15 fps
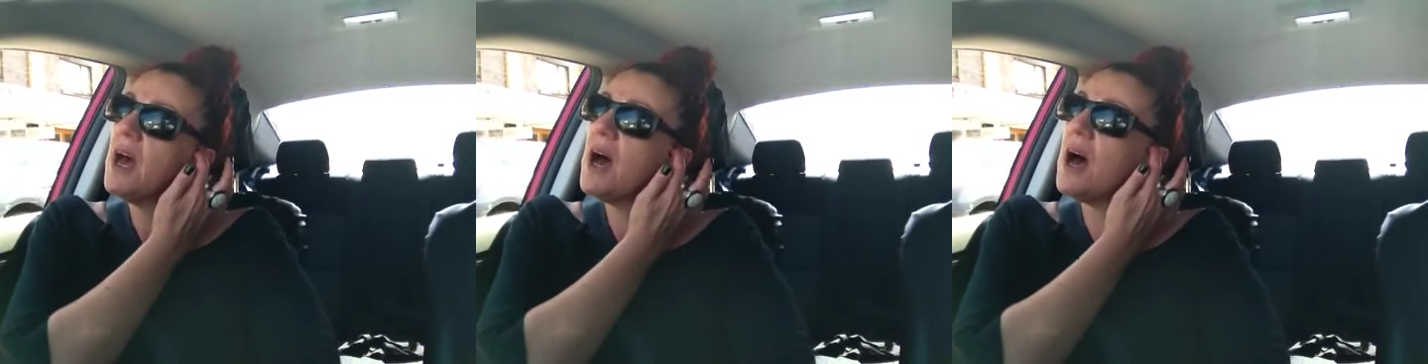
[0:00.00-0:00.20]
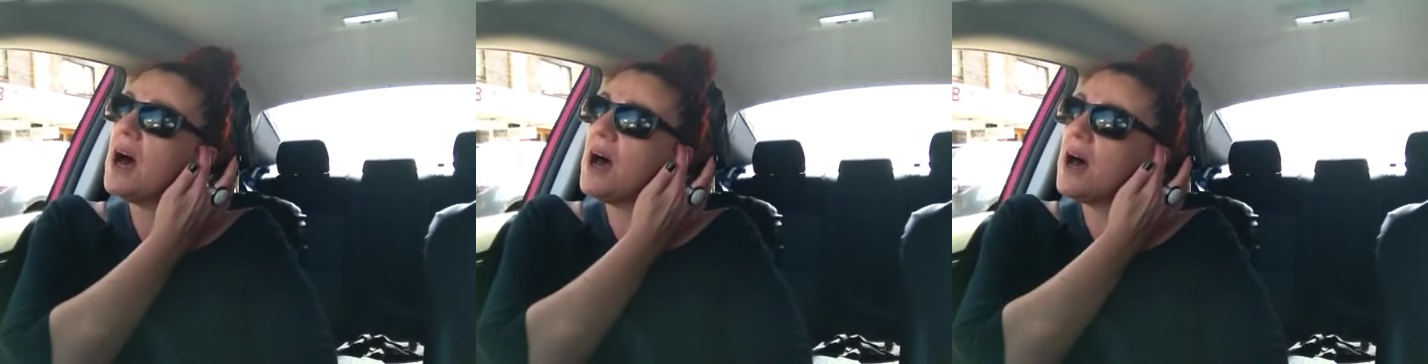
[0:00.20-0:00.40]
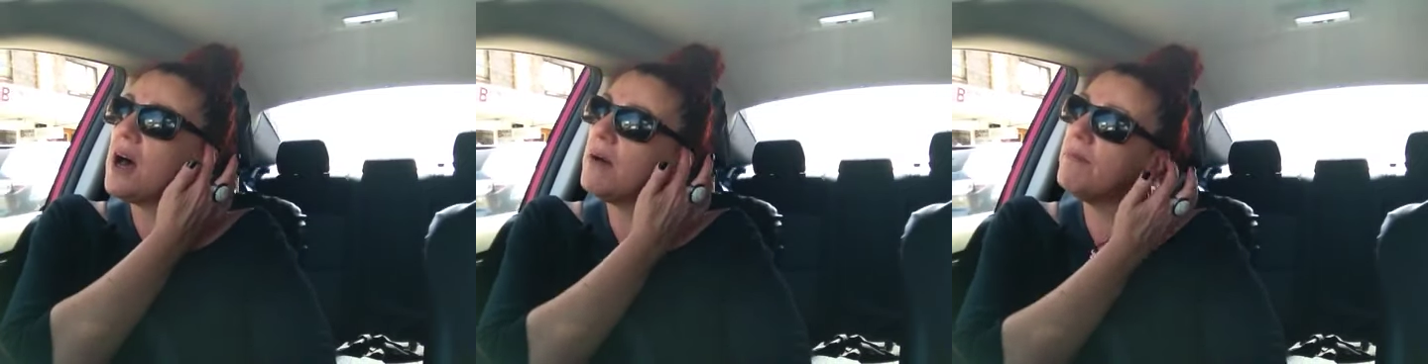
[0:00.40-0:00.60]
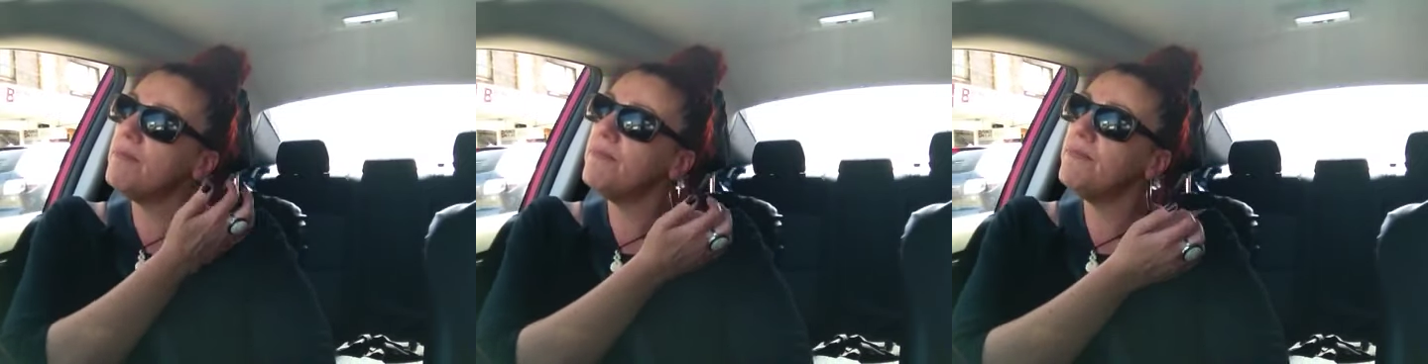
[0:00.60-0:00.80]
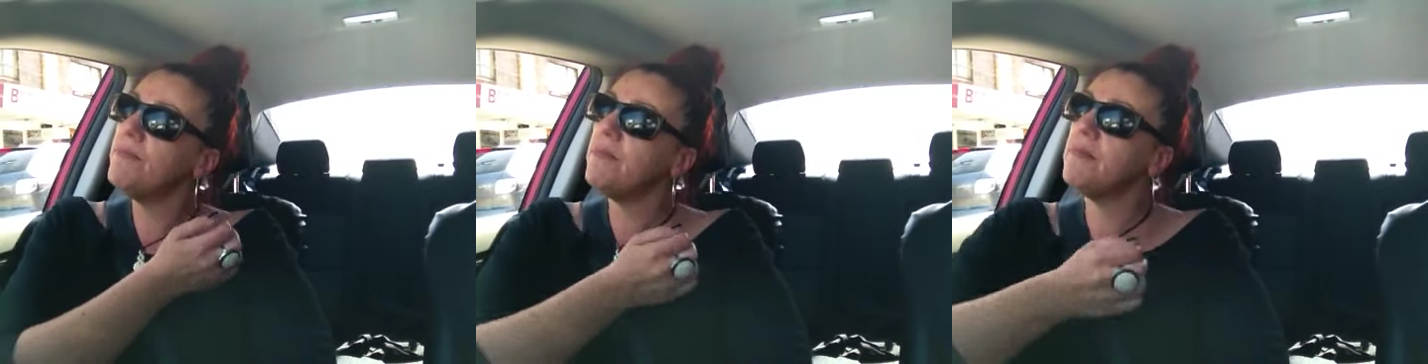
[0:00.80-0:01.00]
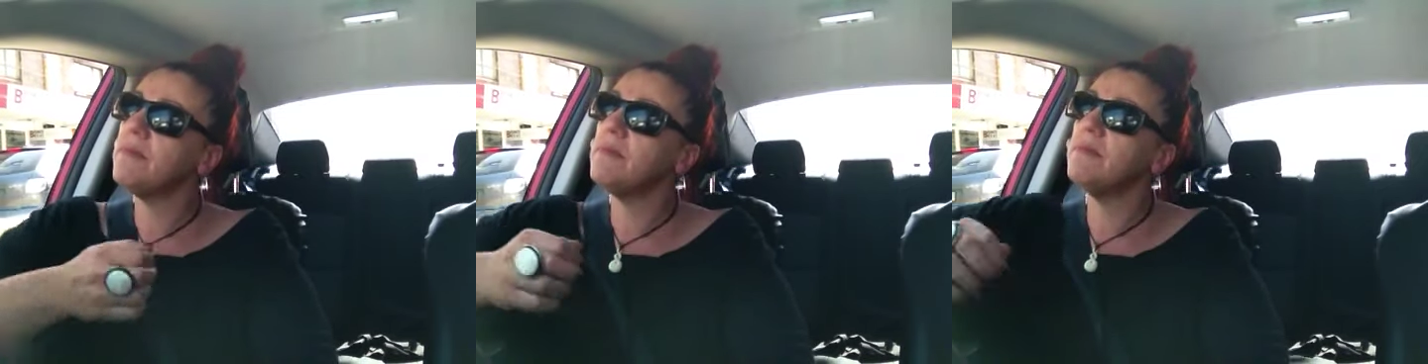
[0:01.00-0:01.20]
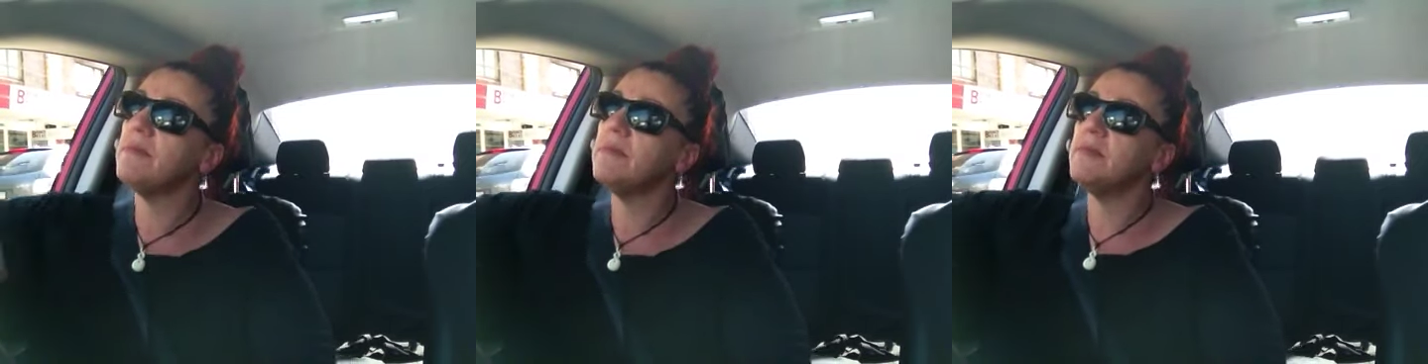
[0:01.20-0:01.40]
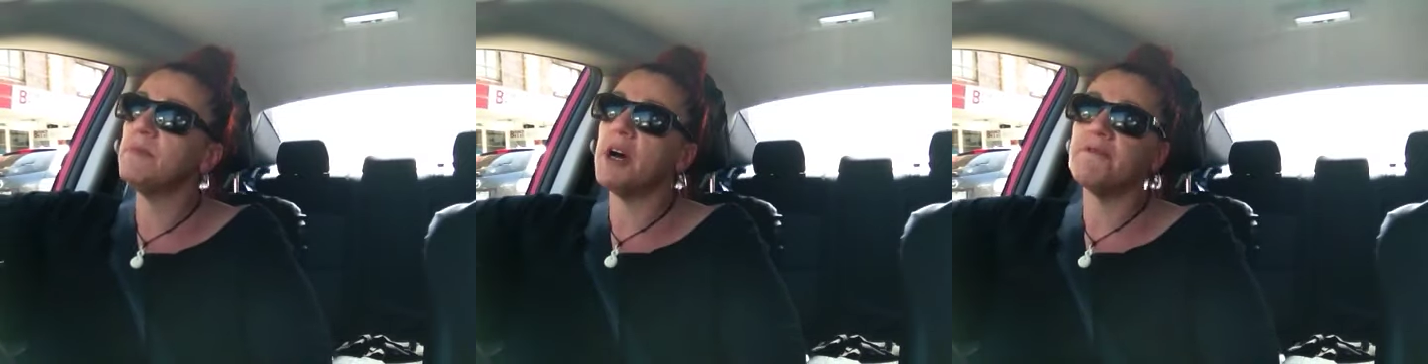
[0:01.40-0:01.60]

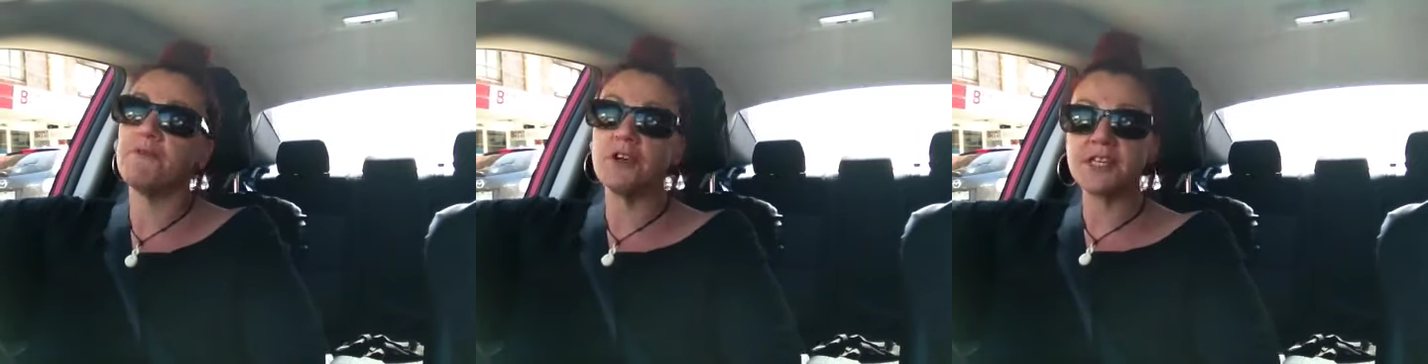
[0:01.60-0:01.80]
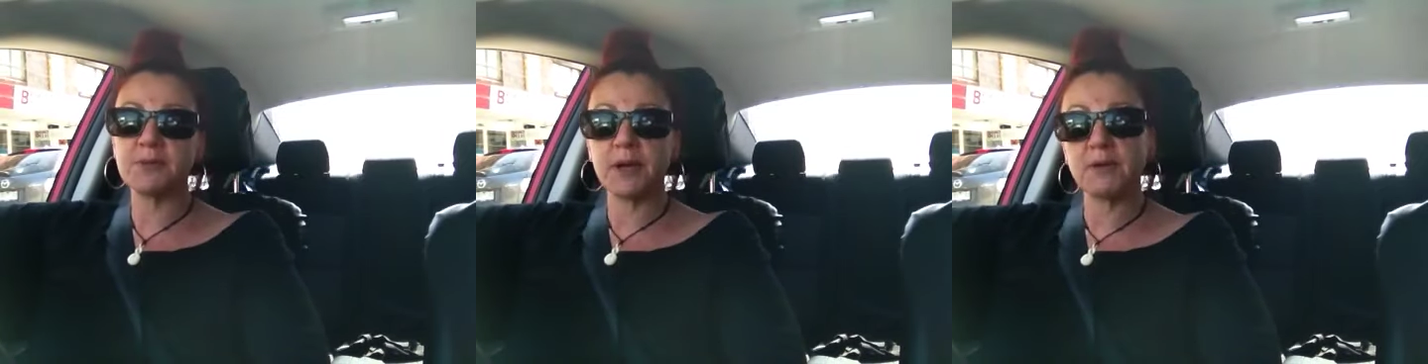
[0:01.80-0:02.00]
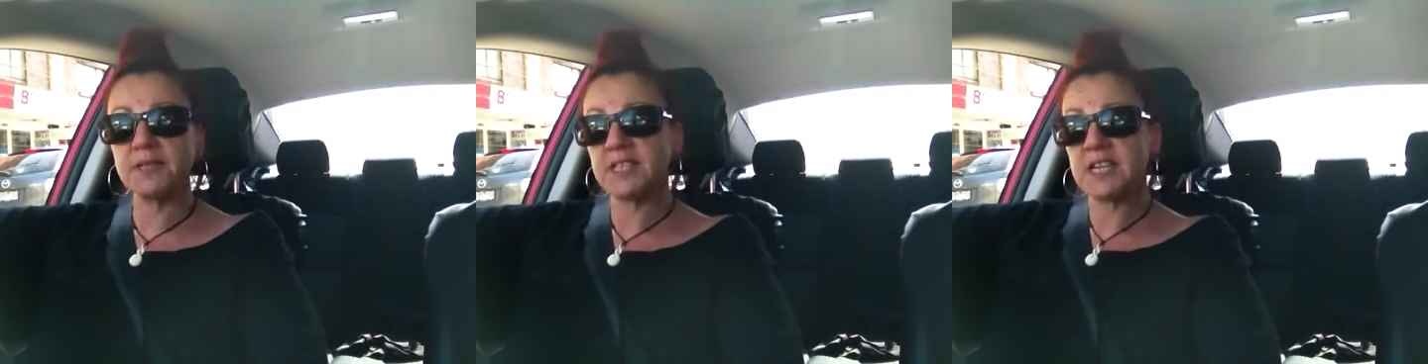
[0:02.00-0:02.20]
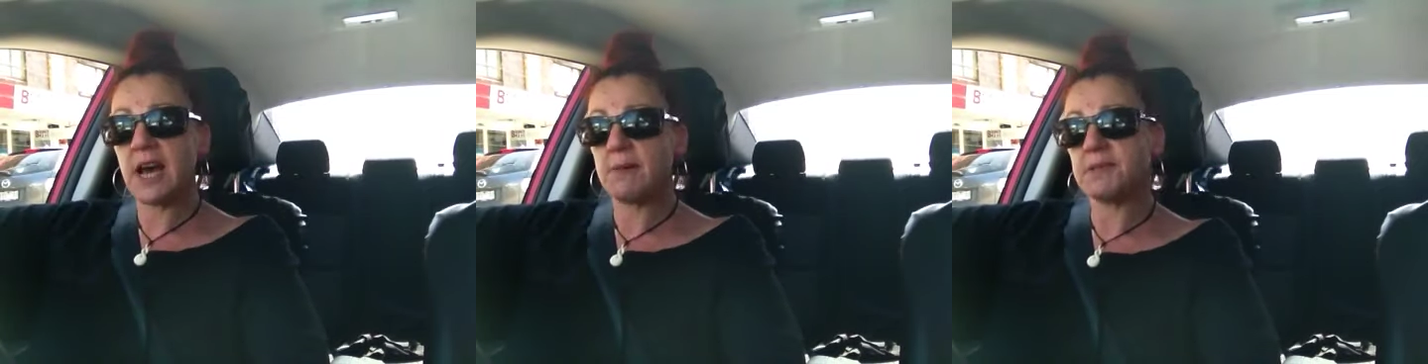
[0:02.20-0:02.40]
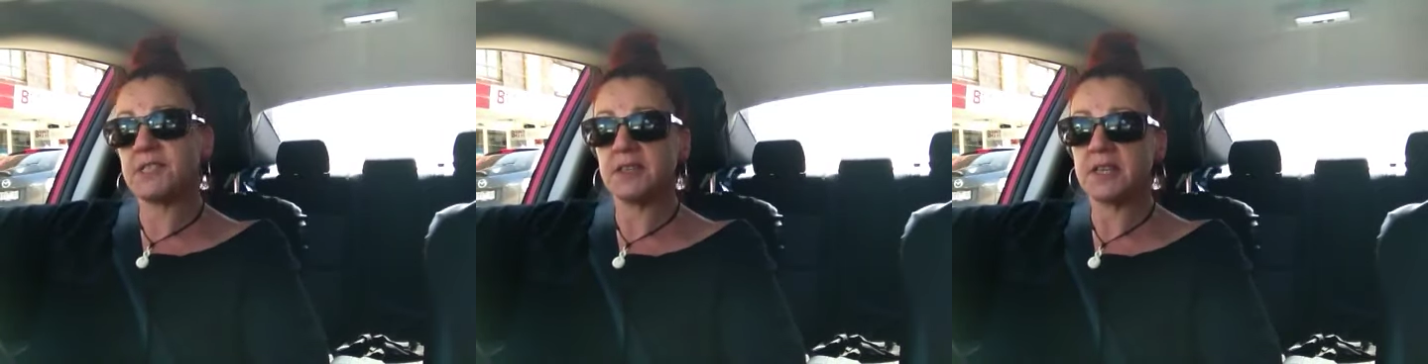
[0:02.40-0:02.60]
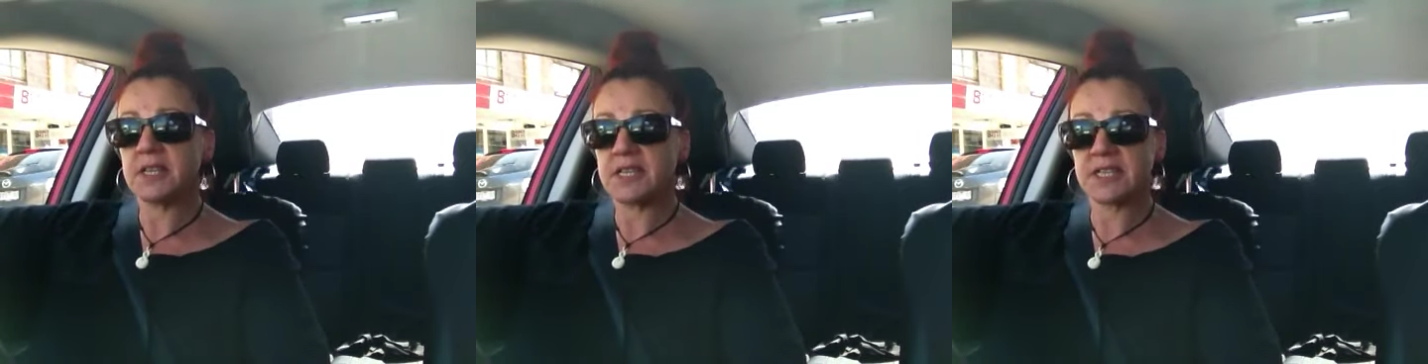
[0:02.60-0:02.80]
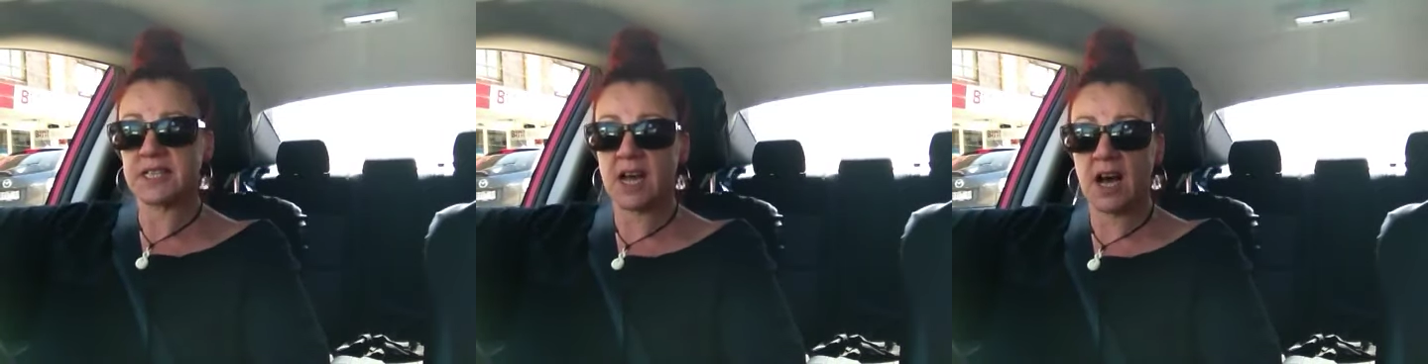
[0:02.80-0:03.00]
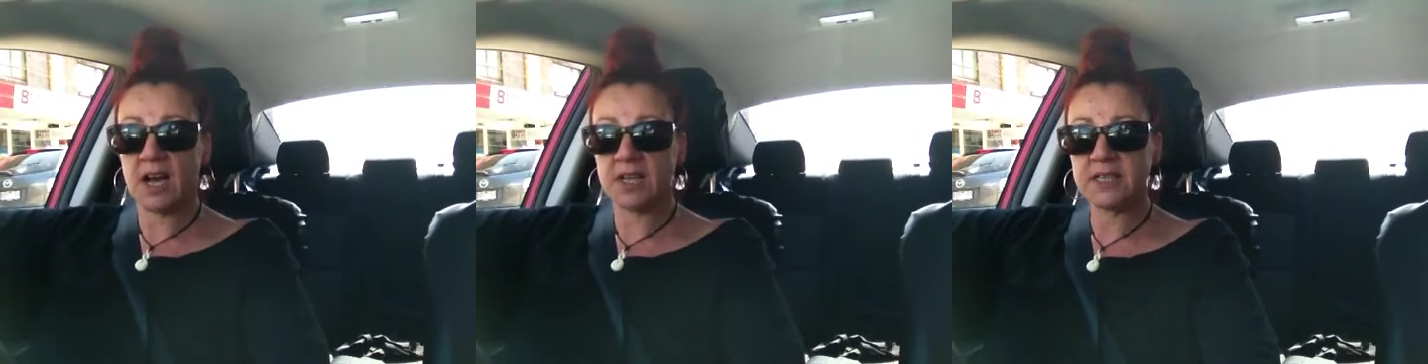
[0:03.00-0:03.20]
My first week was an absolute
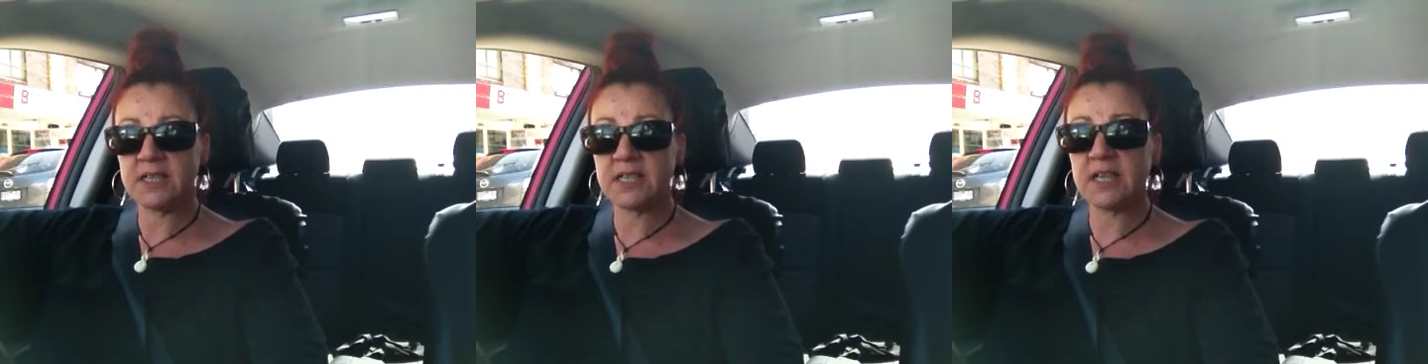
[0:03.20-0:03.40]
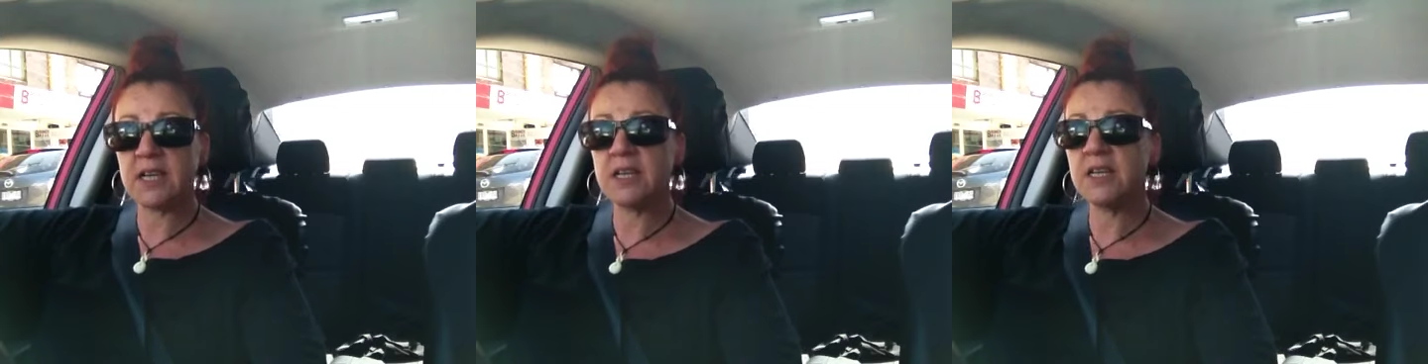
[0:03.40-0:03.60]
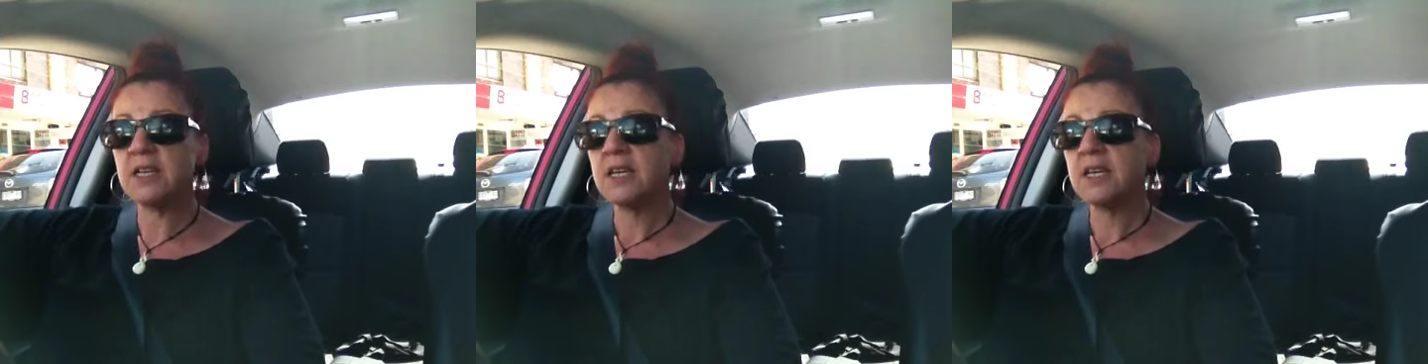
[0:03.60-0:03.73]
disaster.